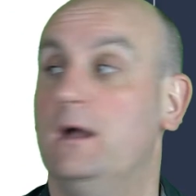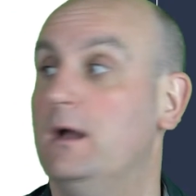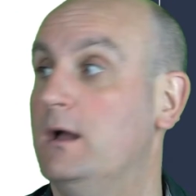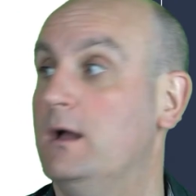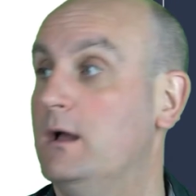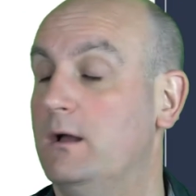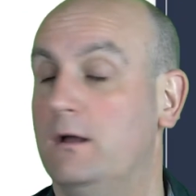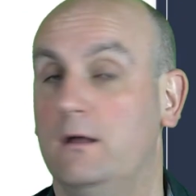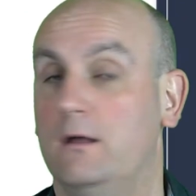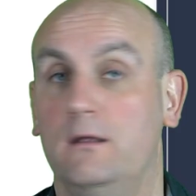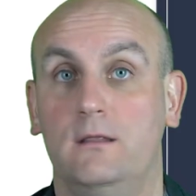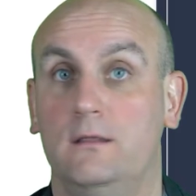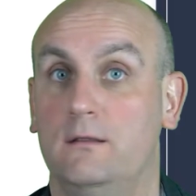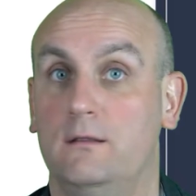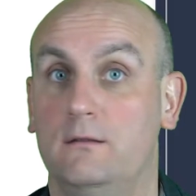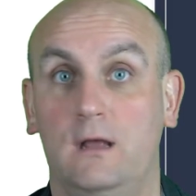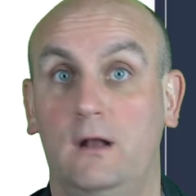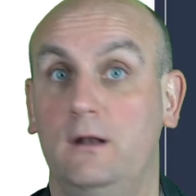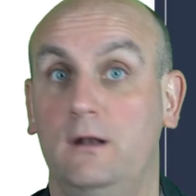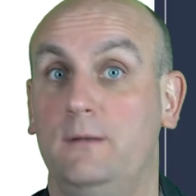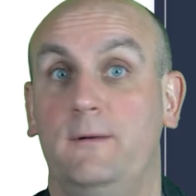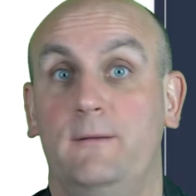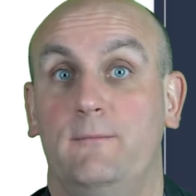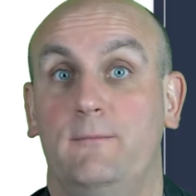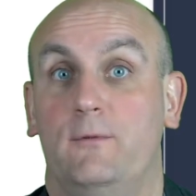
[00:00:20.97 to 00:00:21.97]
The
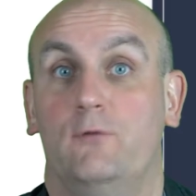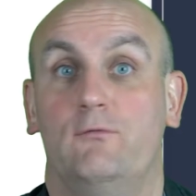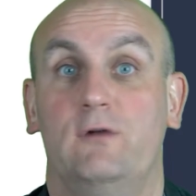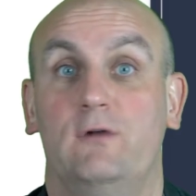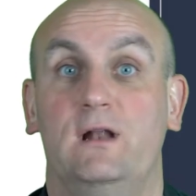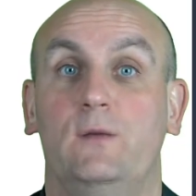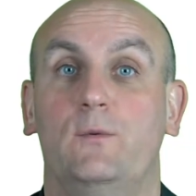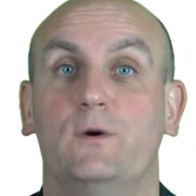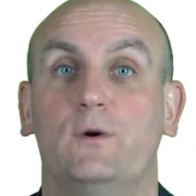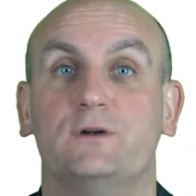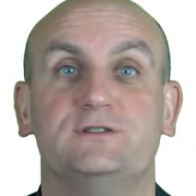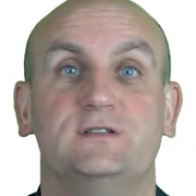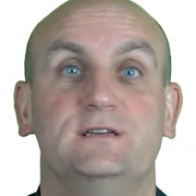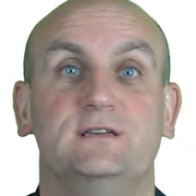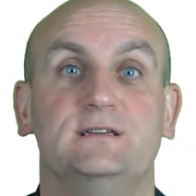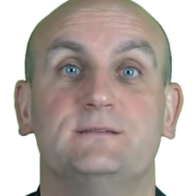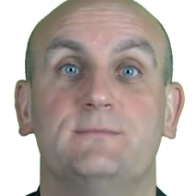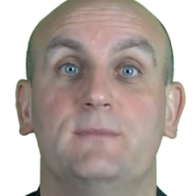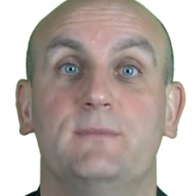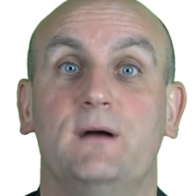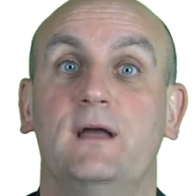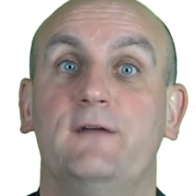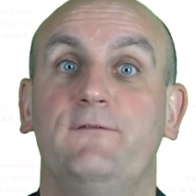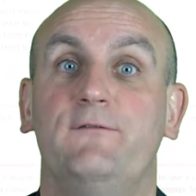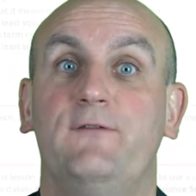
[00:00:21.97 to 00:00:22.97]
only people who are really watching these are
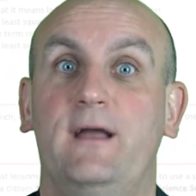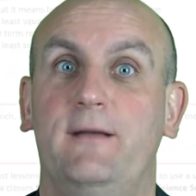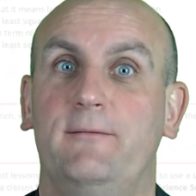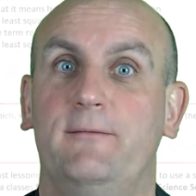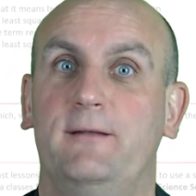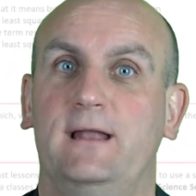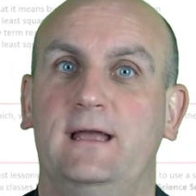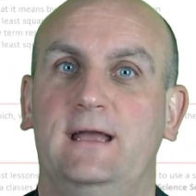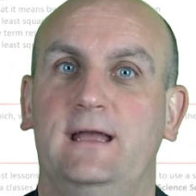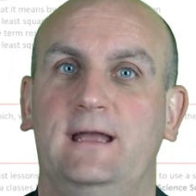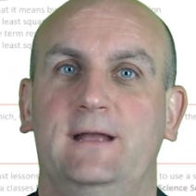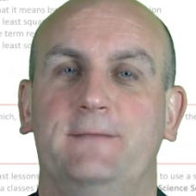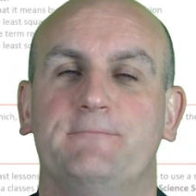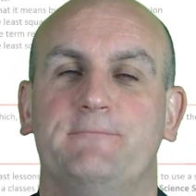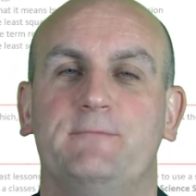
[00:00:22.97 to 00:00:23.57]
my family.